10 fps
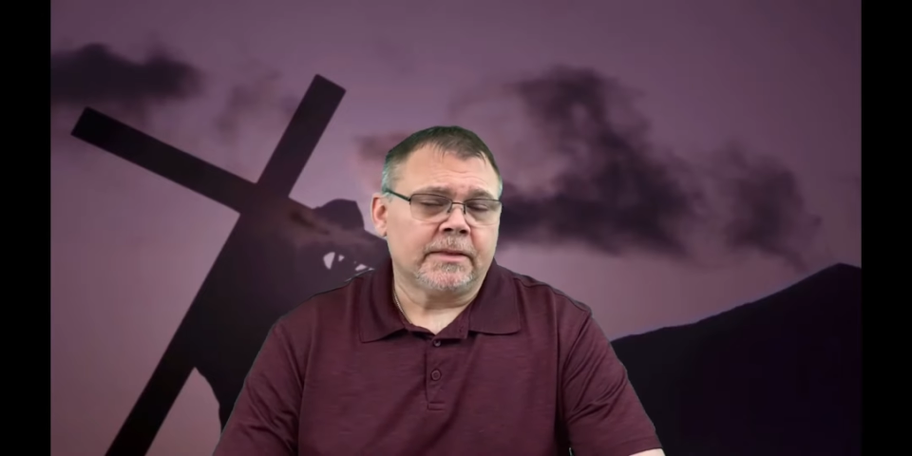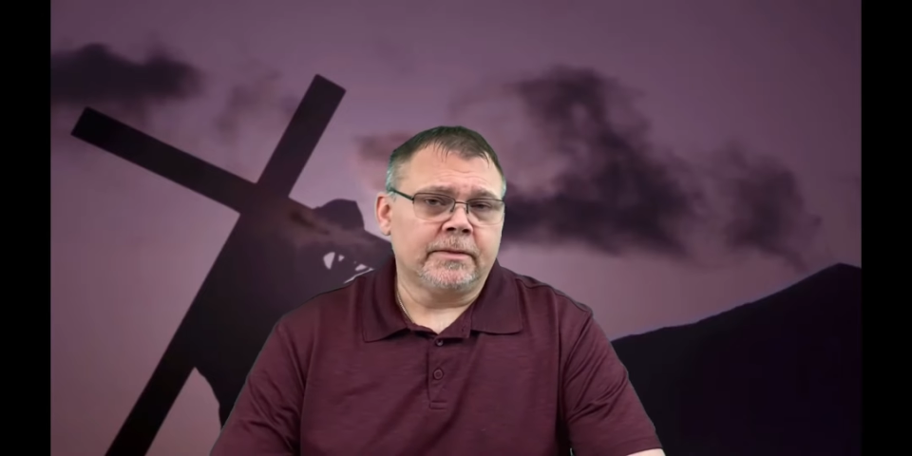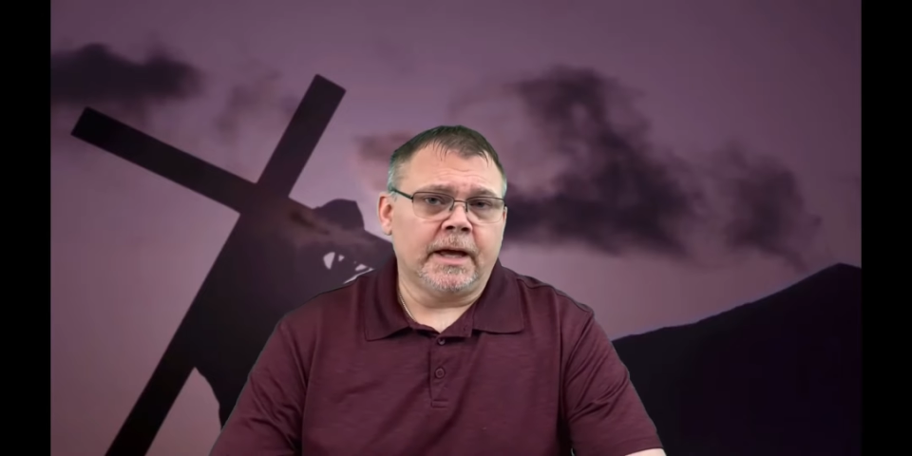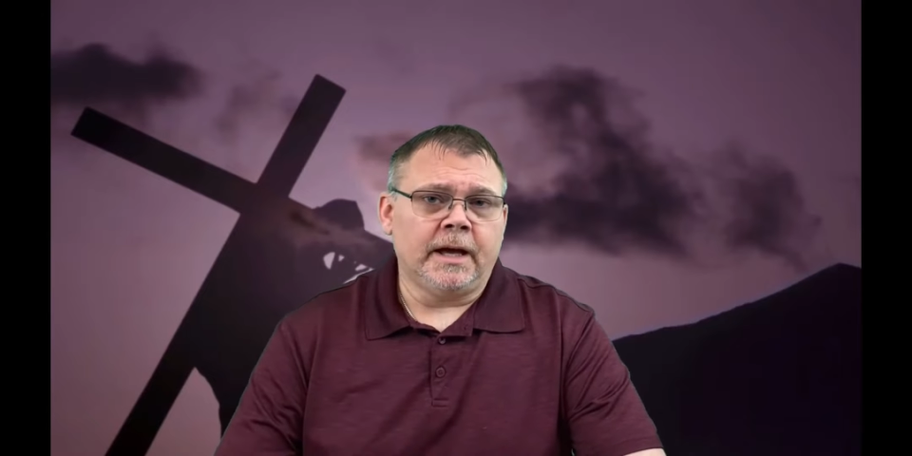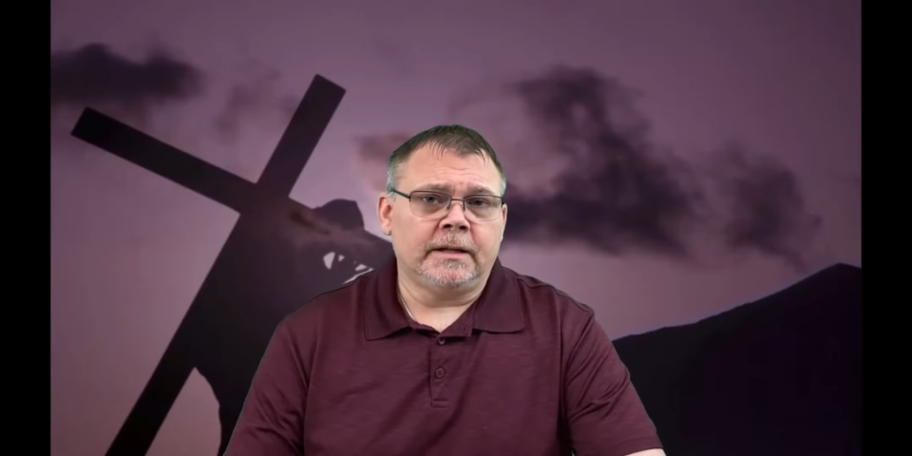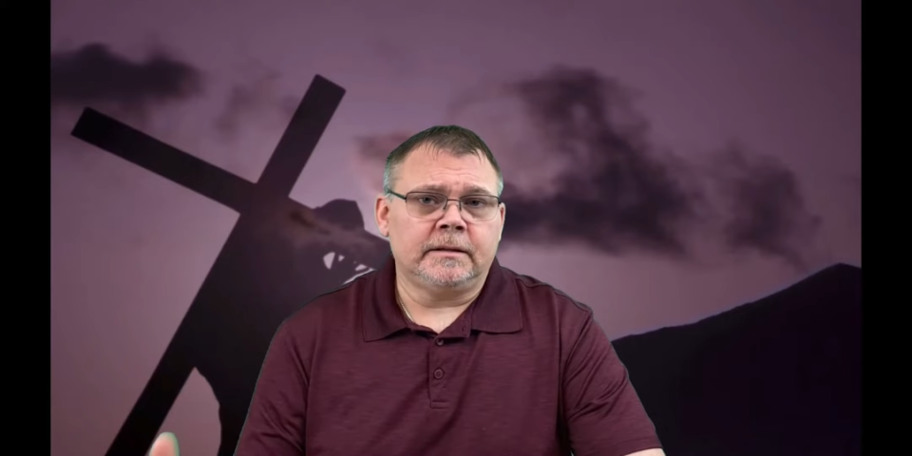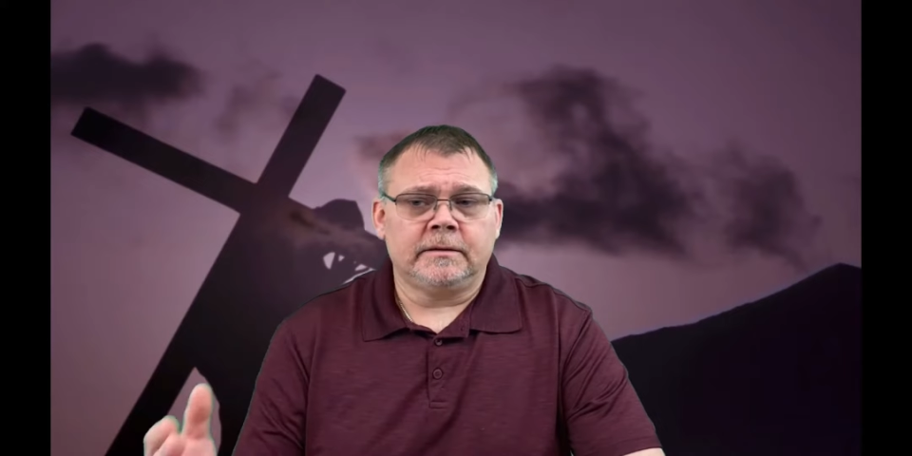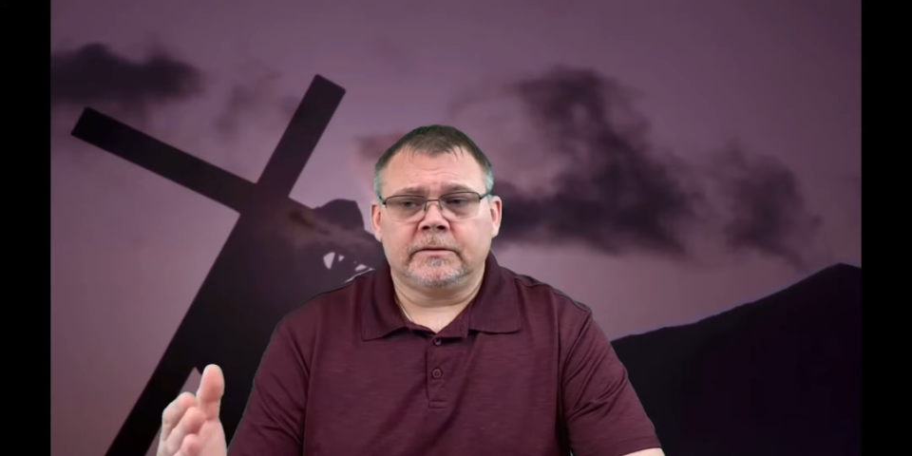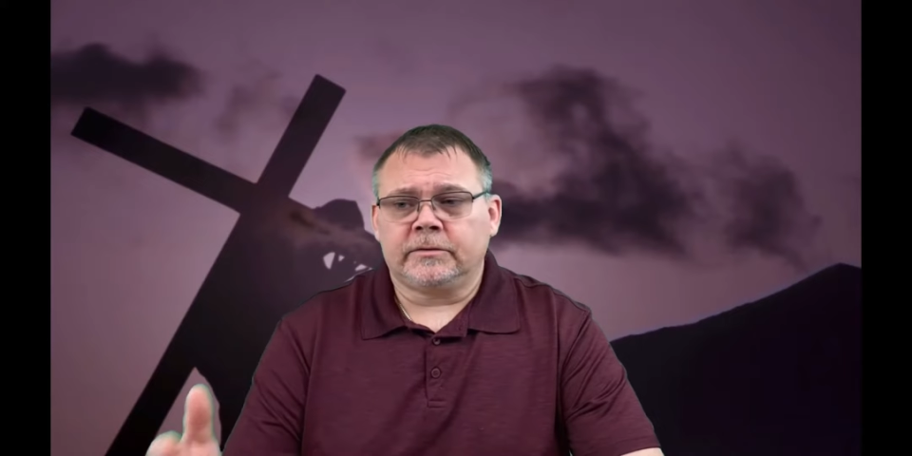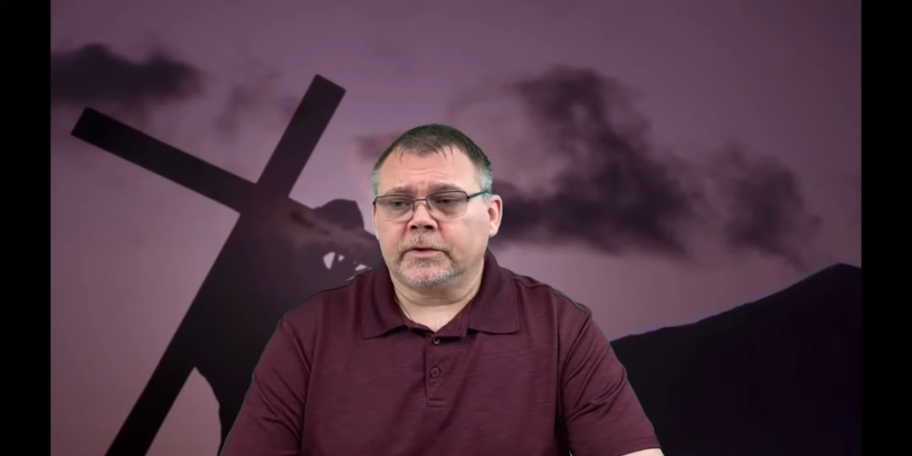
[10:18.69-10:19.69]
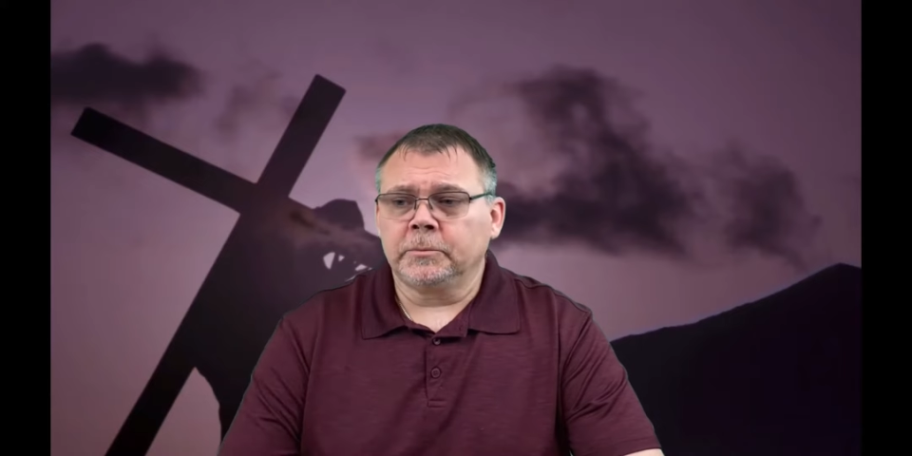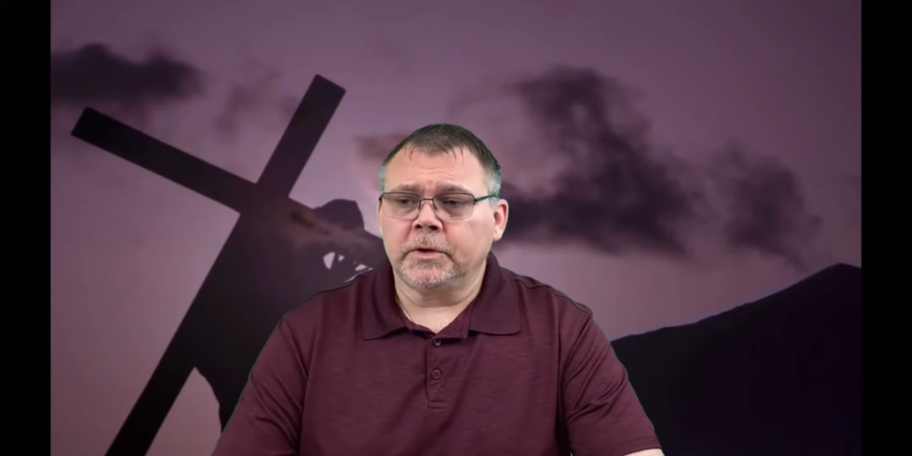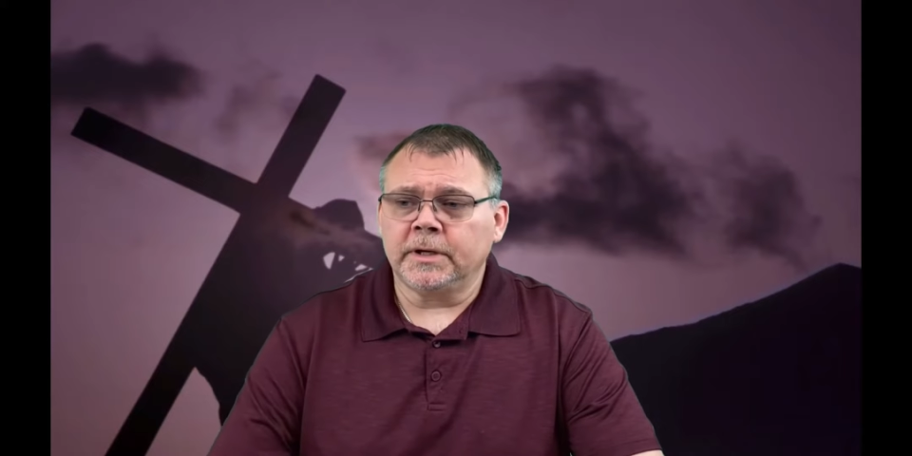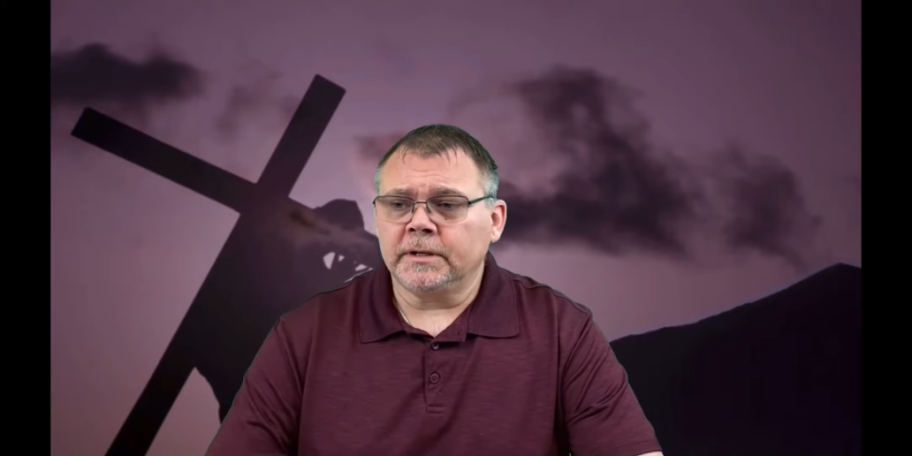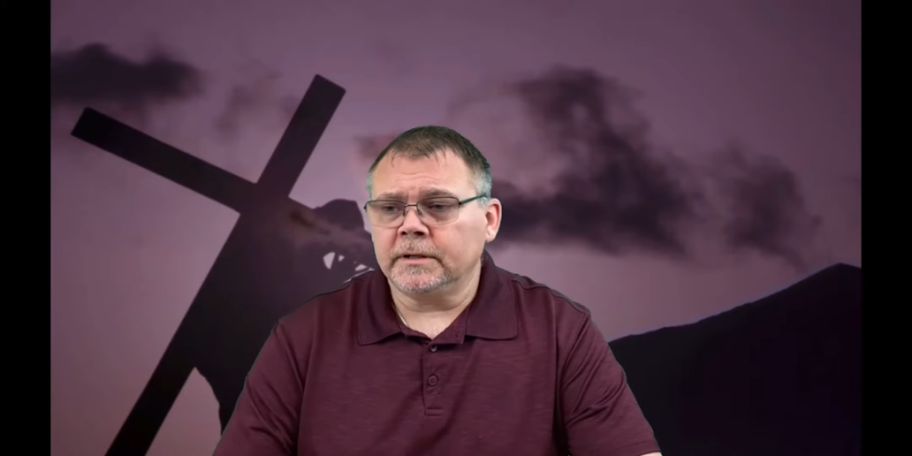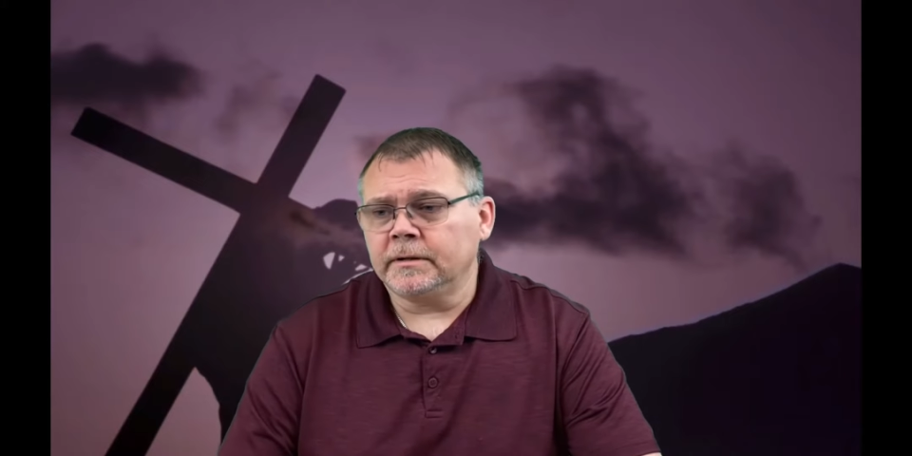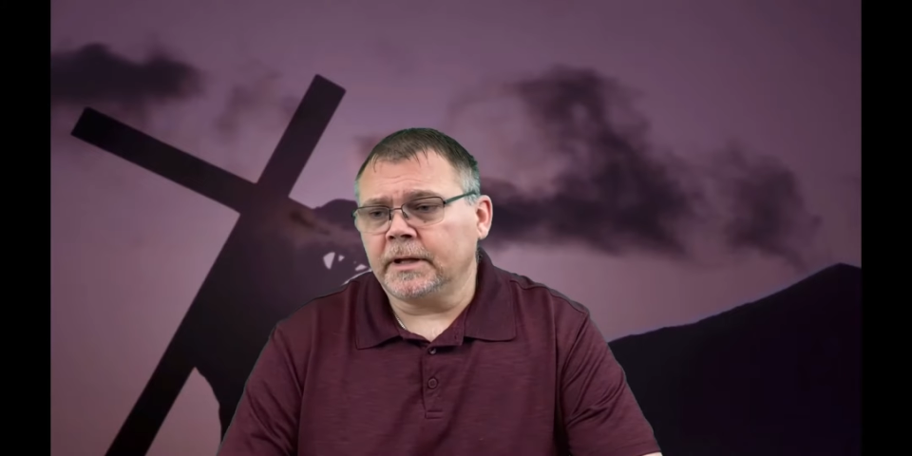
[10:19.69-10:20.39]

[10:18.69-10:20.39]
that someone